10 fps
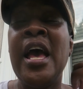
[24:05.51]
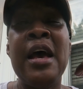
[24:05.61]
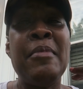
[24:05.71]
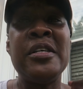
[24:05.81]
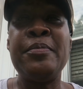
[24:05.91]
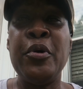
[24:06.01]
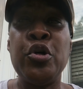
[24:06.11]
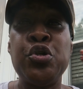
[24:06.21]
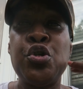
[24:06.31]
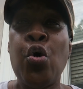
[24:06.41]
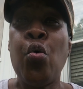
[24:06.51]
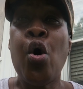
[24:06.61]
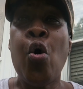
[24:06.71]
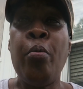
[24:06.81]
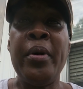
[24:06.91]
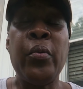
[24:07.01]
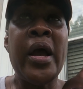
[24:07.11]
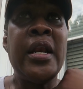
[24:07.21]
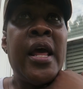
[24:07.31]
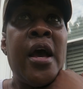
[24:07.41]
And my spirit is so open
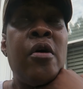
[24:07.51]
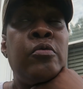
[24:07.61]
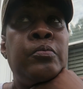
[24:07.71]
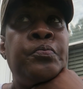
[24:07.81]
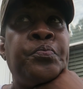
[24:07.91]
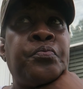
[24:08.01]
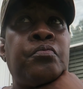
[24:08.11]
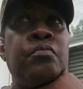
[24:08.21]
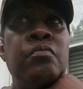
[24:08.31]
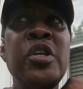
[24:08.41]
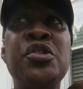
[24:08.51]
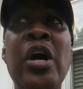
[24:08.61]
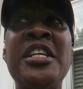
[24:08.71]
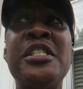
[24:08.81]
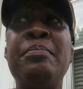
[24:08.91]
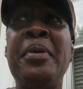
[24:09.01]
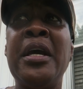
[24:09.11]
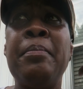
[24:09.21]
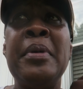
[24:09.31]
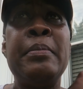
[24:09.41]
right now. So I just
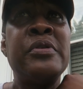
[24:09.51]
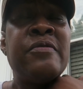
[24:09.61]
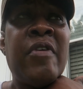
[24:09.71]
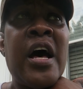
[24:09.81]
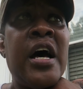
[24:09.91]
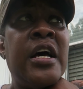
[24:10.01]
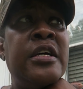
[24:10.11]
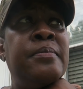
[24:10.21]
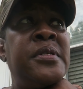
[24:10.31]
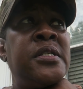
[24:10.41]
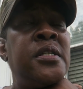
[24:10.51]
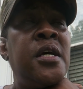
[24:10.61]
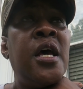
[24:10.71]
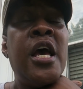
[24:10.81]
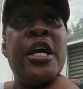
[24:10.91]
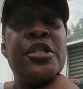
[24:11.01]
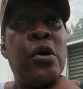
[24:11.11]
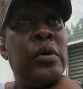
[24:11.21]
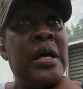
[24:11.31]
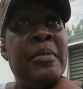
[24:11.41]
pick up people's vibes. And
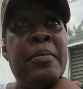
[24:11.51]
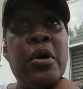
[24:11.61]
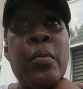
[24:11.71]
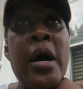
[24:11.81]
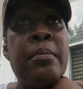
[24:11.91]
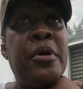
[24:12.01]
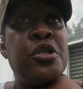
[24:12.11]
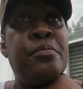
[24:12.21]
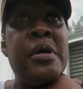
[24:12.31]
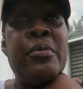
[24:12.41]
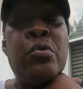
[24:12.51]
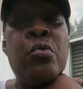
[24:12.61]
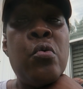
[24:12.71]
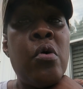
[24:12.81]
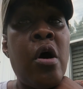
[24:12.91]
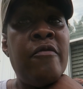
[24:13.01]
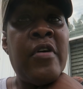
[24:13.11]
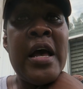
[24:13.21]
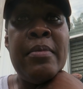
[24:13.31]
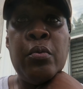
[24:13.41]
don't let me be around a bunch of people who are
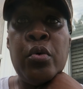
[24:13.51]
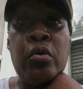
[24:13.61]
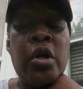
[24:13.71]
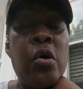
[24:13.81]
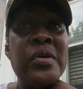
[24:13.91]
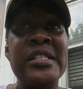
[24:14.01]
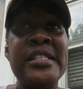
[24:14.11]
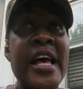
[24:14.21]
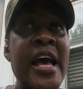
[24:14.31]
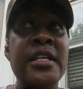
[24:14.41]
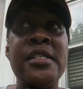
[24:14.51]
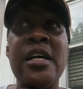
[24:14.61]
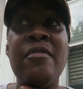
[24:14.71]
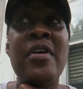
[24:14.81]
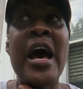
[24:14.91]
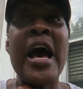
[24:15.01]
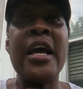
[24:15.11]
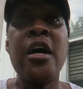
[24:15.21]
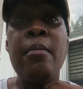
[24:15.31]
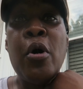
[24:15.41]
vibing real low and sad and stuff. I
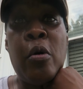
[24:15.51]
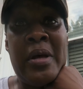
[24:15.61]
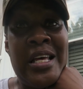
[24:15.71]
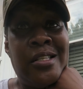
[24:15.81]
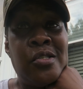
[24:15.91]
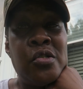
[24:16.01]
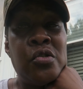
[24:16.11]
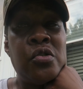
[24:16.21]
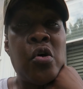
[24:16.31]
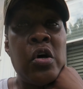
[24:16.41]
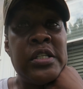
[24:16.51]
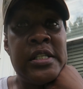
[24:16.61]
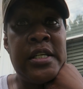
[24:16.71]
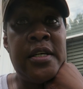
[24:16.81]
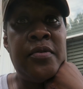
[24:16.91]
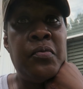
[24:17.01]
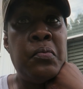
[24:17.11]
come home exhausted.